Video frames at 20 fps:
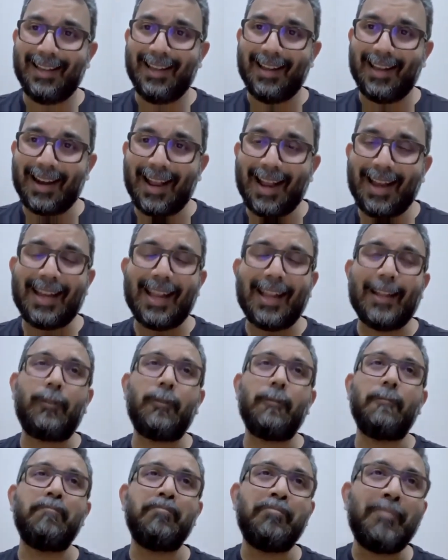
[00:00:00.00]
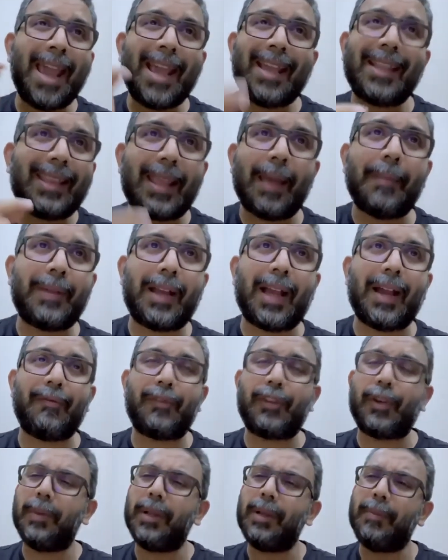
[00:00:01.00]
All right? And to make them
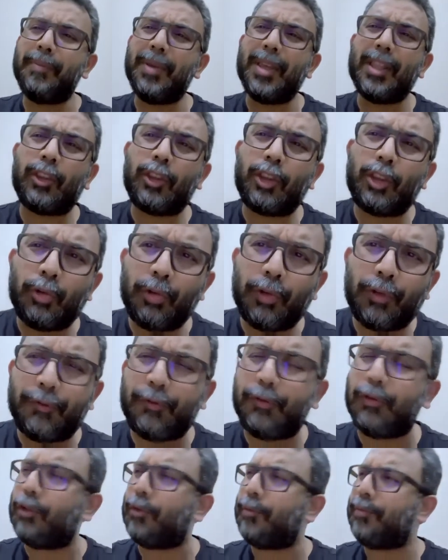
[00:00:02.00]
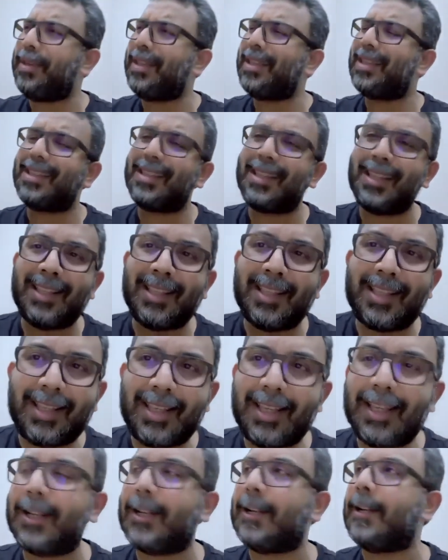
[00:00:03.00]
comfortable, be truthful, be
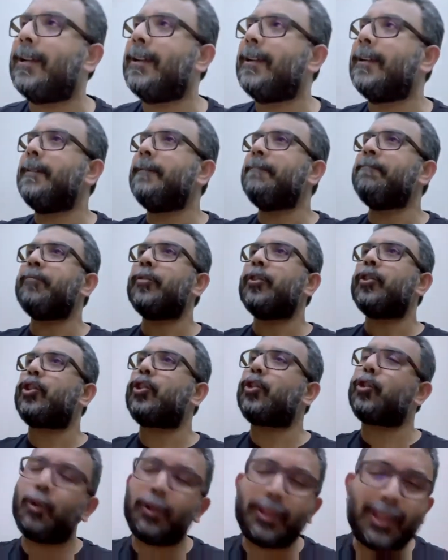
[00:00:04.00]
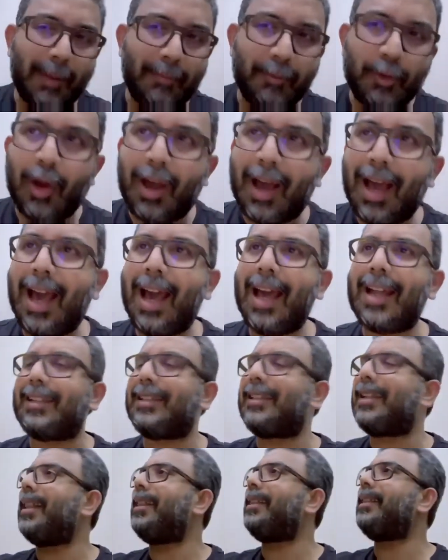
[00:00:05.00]
sincere. Show them your
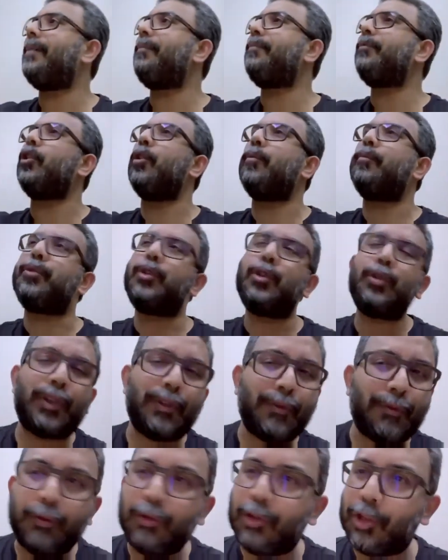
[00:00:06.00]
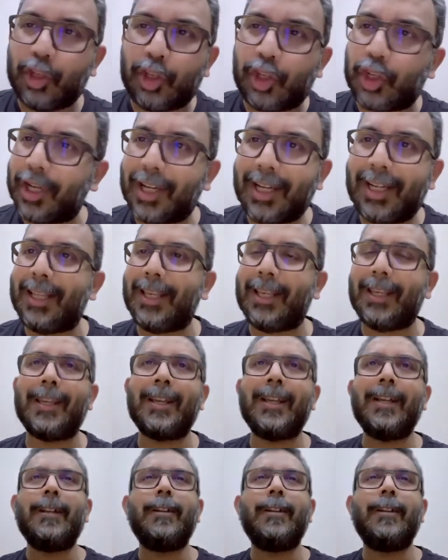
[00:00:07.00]
heart. Tell them your beautiful journey.